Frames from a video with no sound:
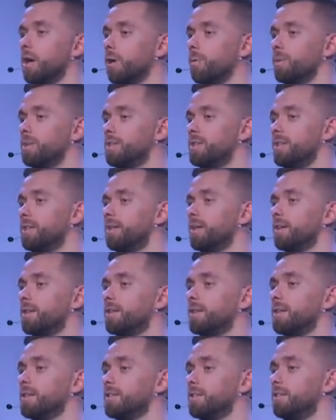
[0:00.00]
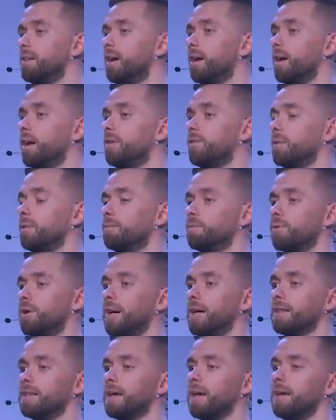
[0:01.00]
we see that this dove
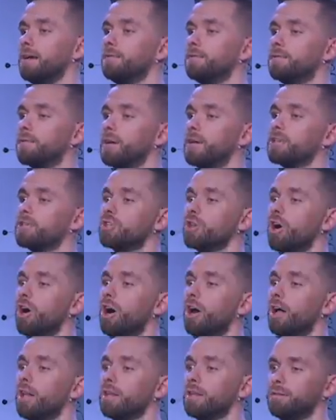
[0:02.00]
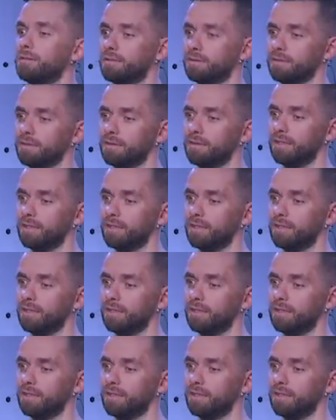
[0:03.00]
brought a fresh olive